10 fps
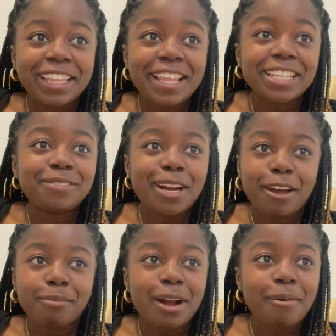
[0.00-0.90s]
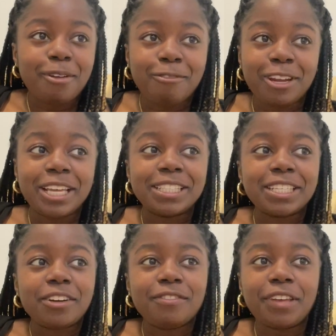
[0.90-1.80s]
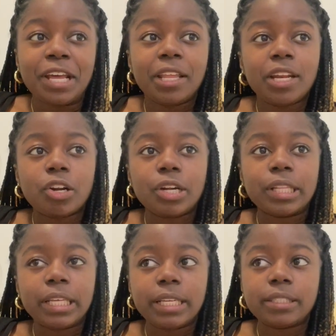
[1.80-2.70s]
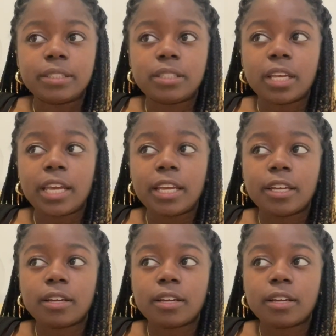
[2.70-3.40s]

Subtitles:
that's when I would probably reconsider veiling, or at least like